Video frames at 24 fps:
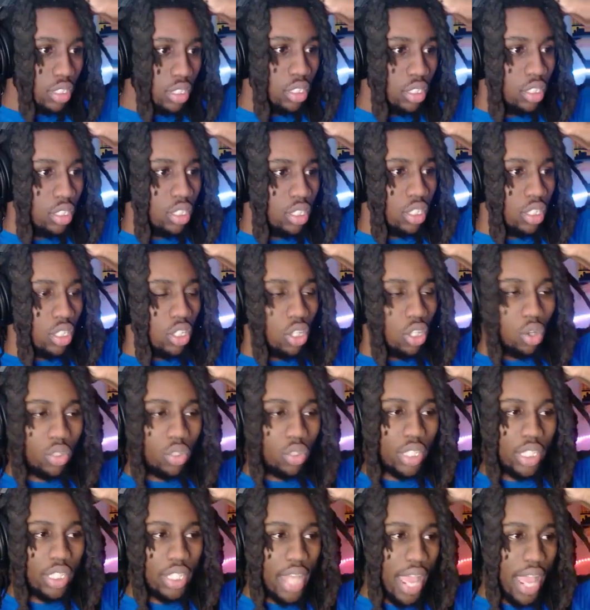Cloak and
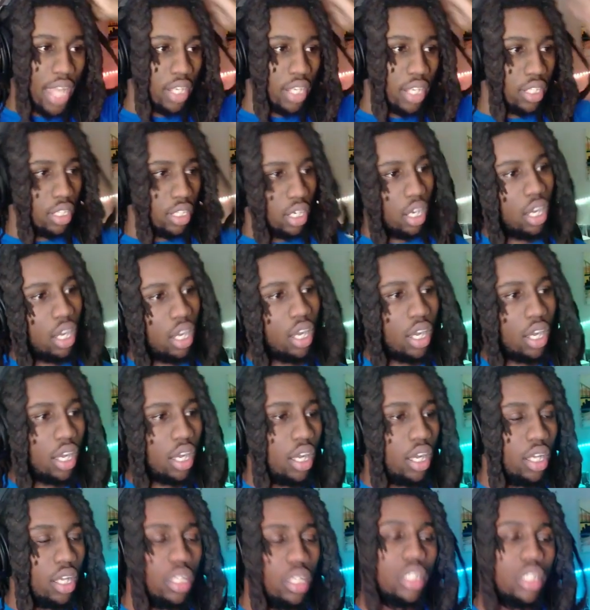Dagger.
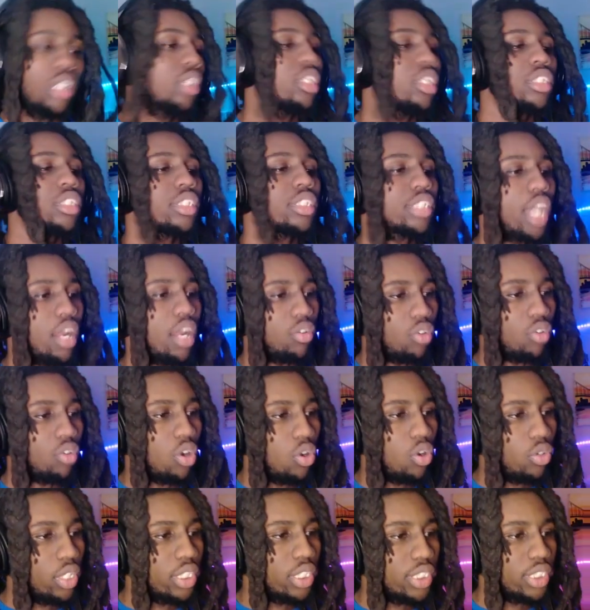Tyrone
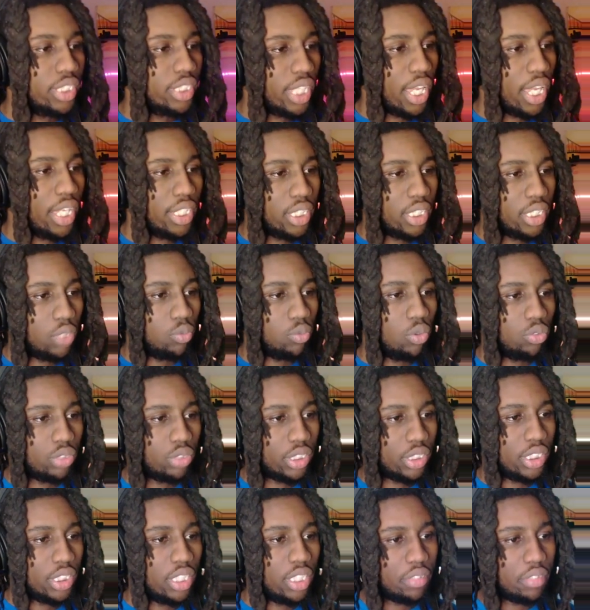and Tandy will
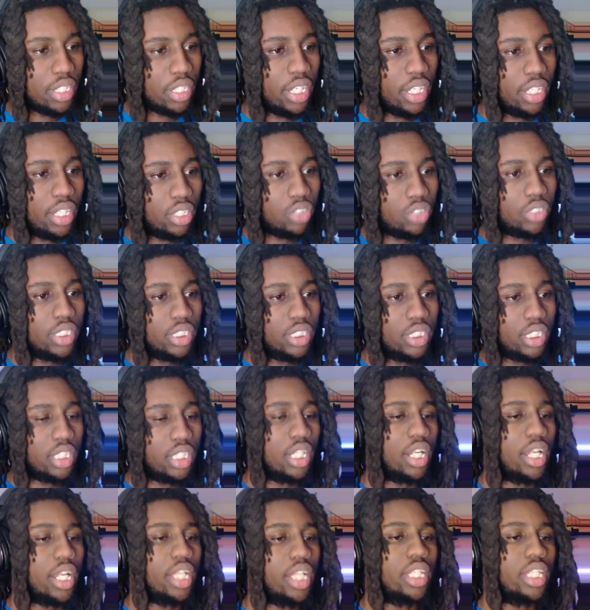receive an increase to their
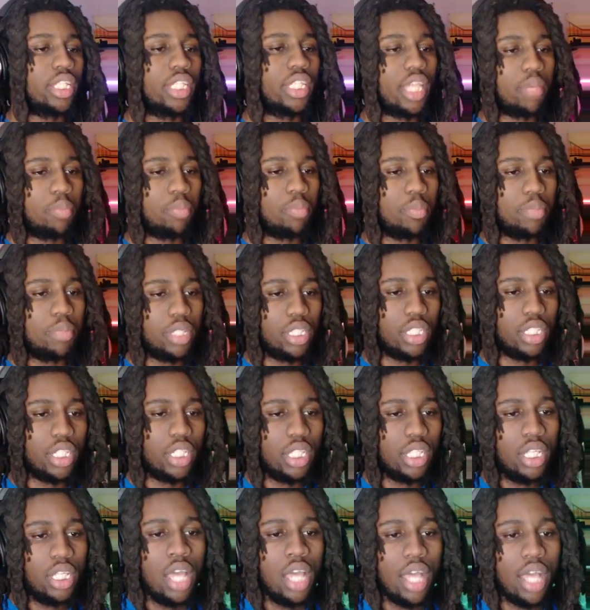healing capability,
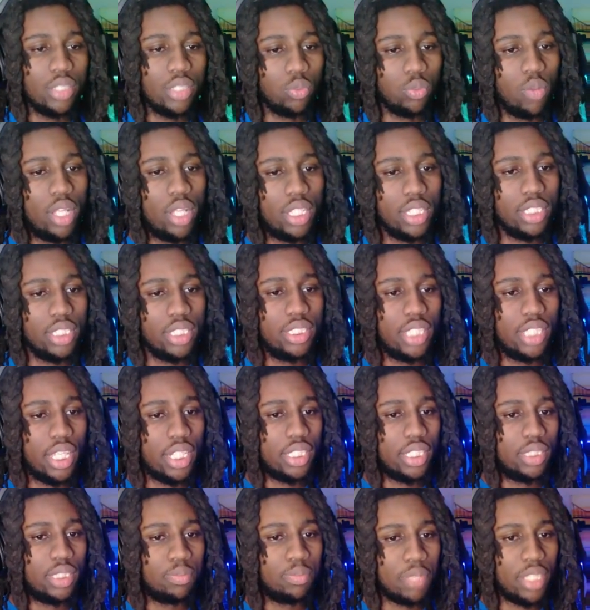as well as an
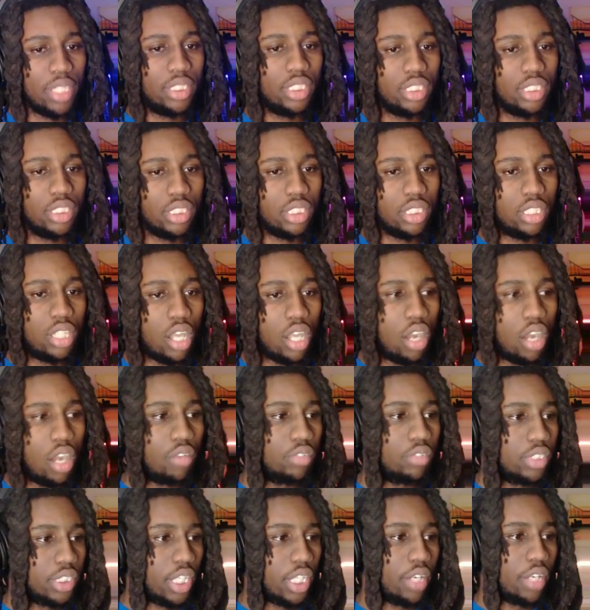expansion to the coverage
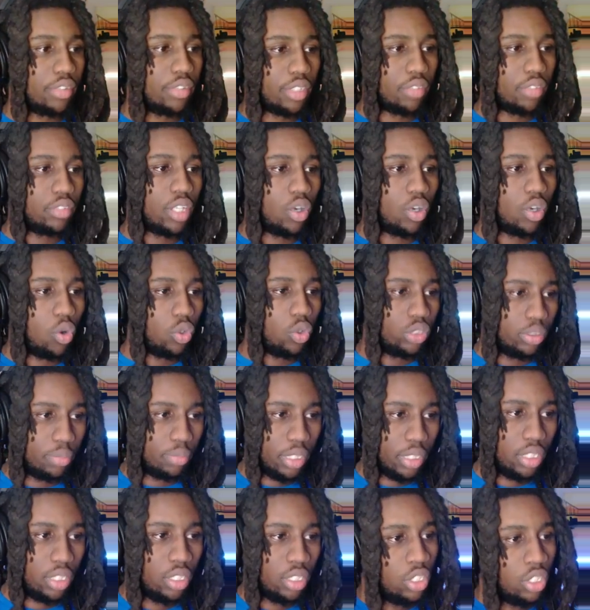area of their ultimate.
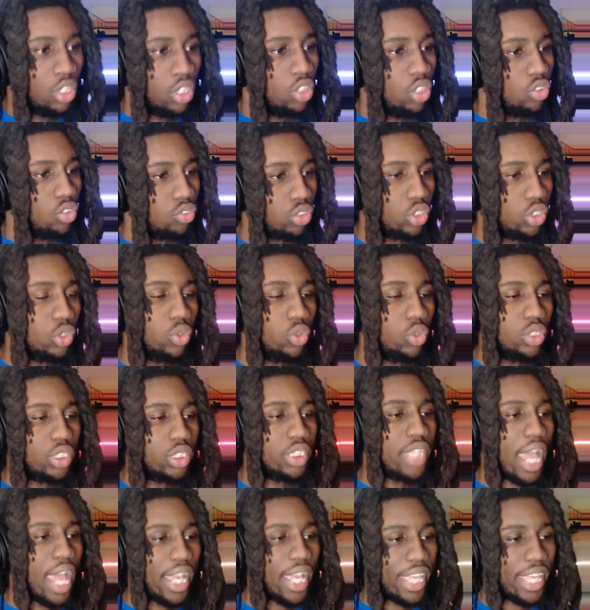Reduce
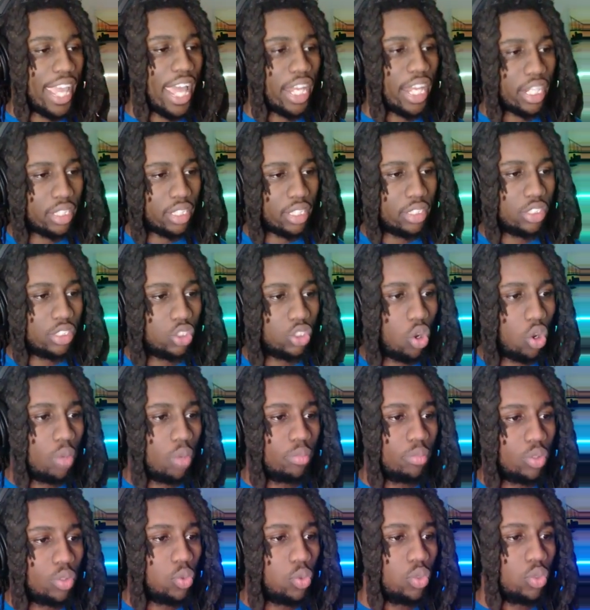Dagger Storm
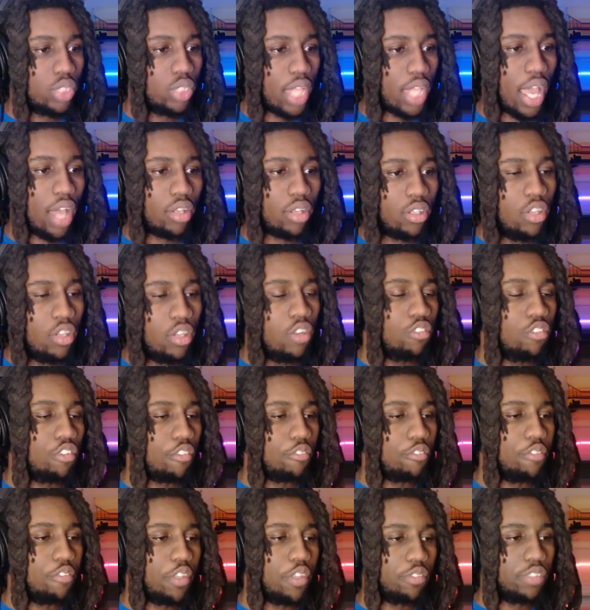cooldown from
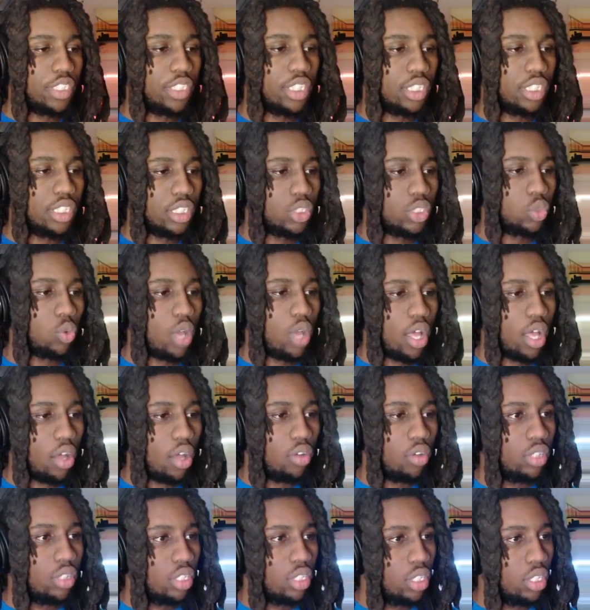15 to 12.
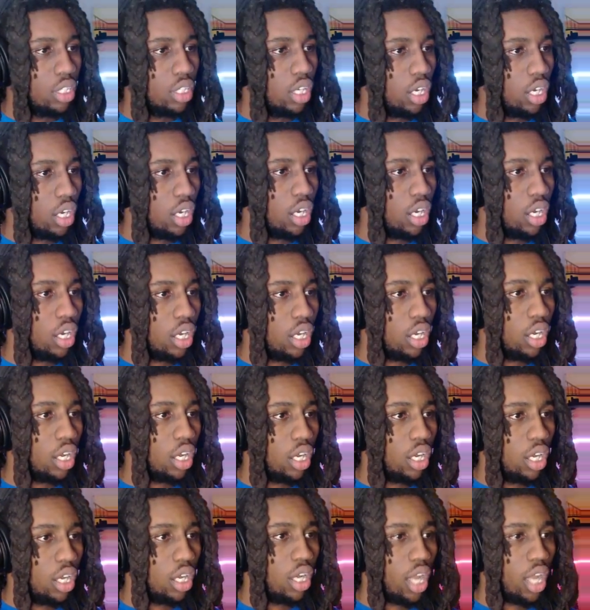
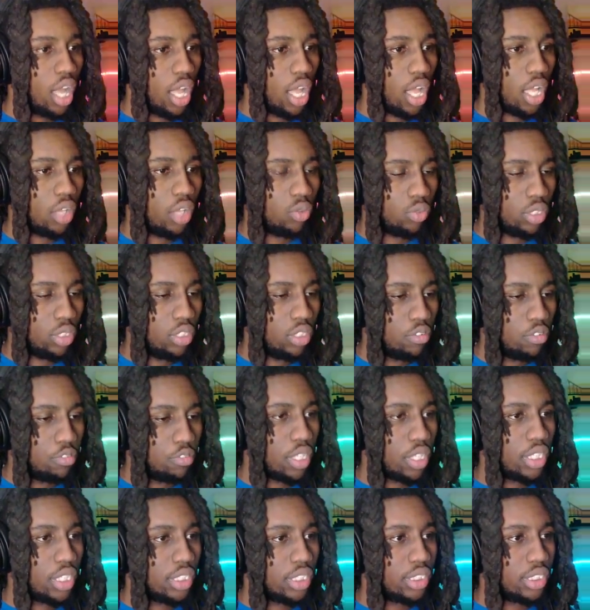What the fuck
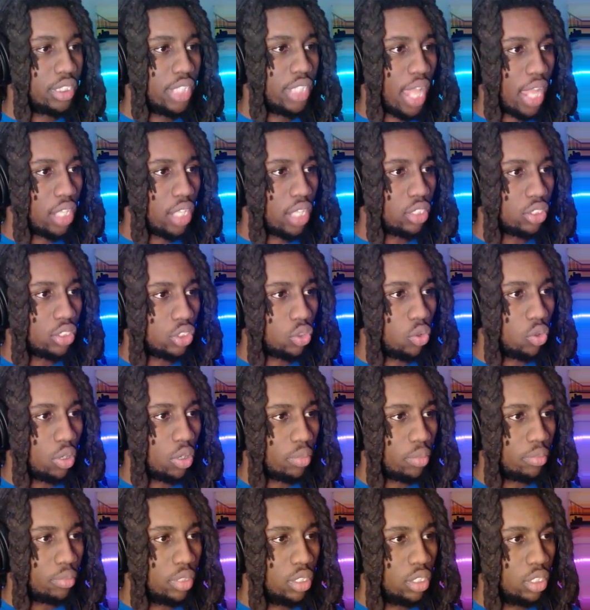is Dagger Storm?
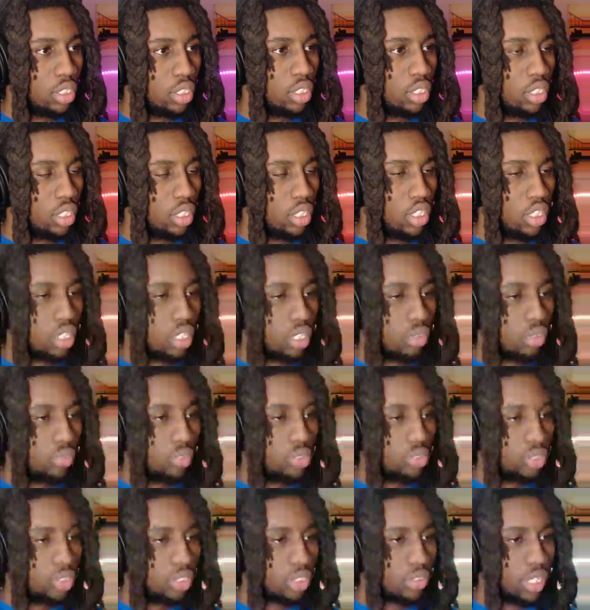We'll
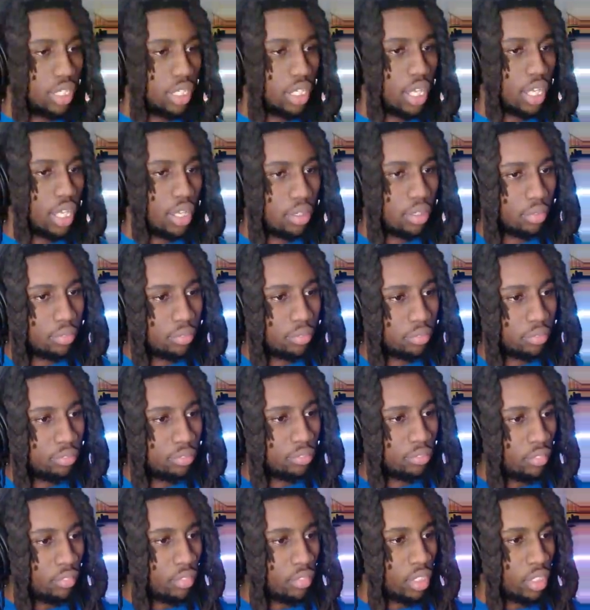see right now.
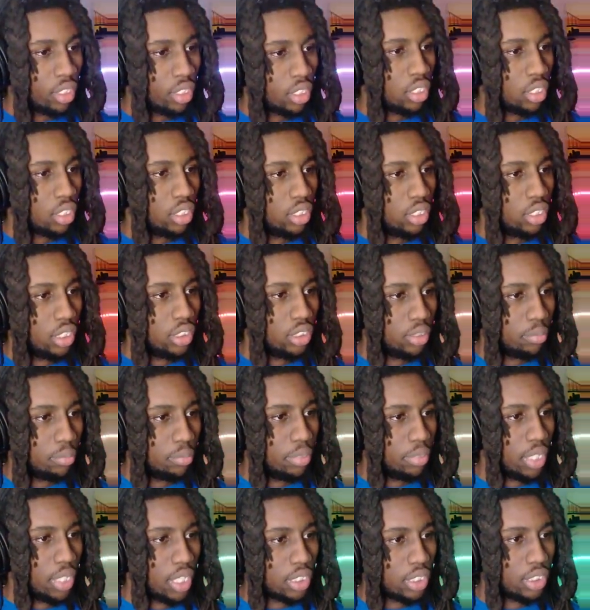They should be
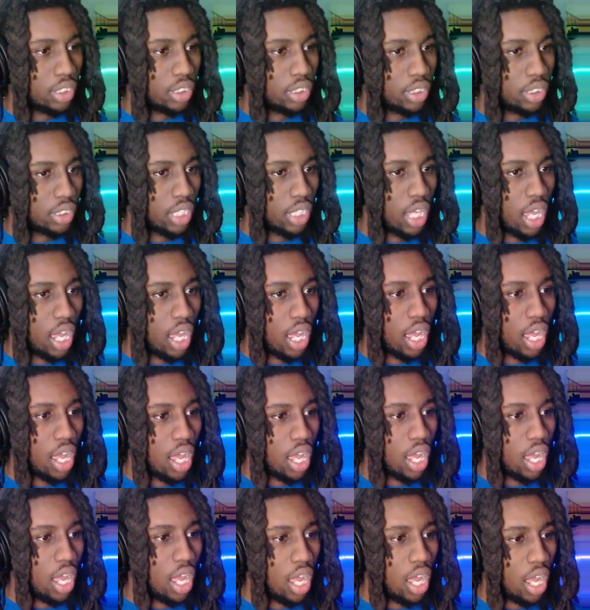at the
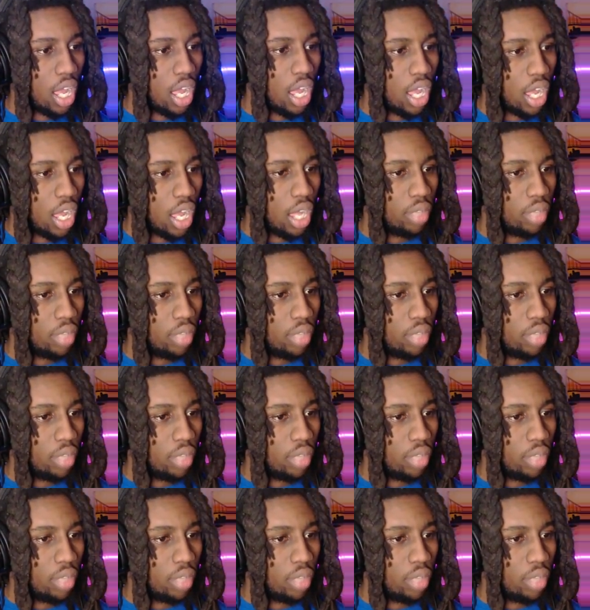top.